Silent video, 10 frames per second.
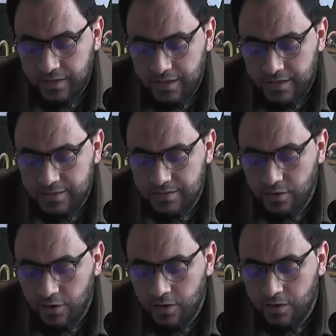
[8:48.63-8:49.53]
It is
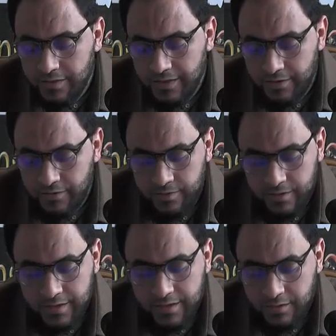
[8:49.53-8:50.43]
all there
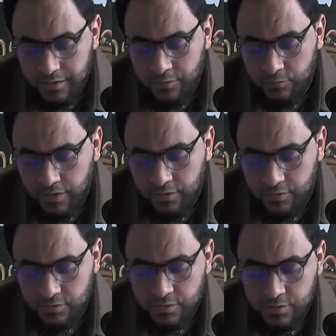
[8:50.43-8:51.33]
in a clear
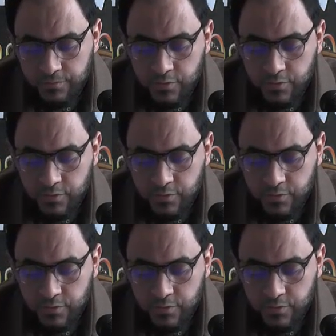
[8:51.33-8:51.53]
record.